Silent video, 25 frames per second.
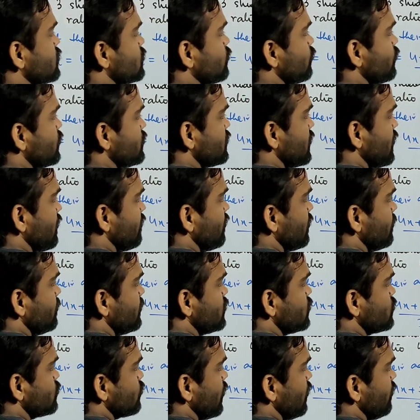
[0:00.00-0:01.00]
is Vijay, will
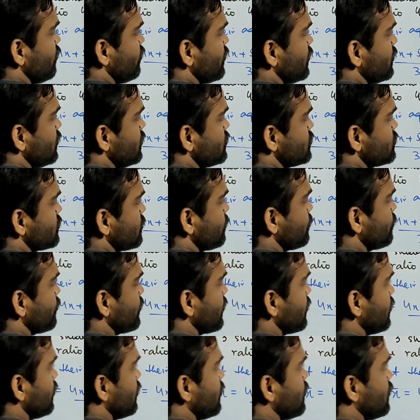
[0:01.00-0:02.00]
be 12 years.
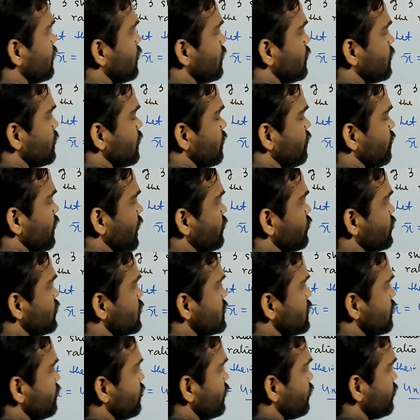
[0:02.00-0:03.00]
Then 5
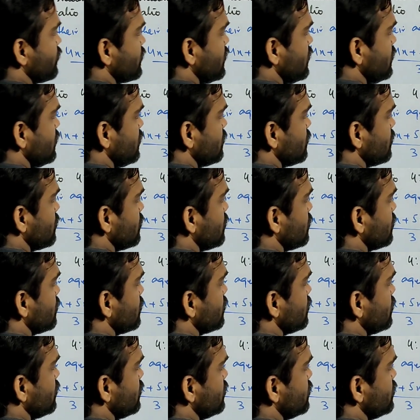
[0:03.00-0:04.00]
3s are 15
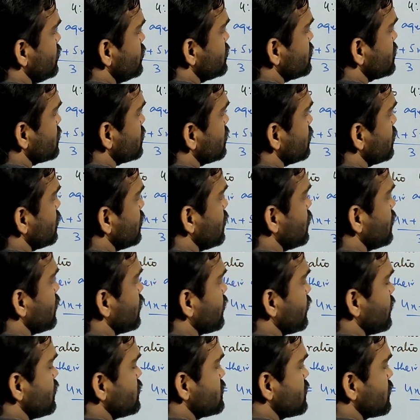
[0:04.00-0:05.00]
years.
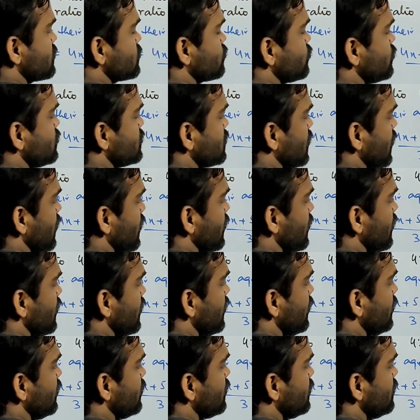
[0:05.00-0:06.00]
Then 6 3s are
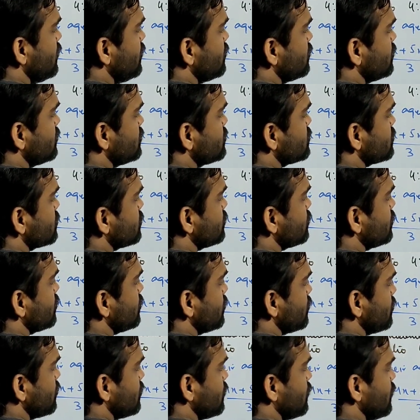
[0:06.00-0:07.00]
18 years.
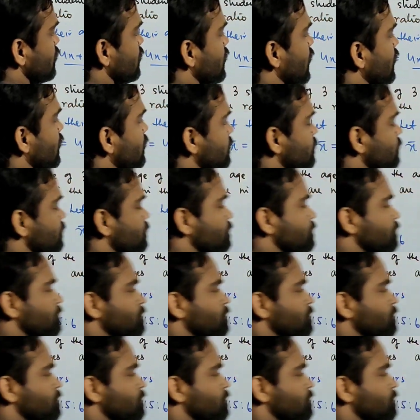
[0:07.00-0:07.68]
Done.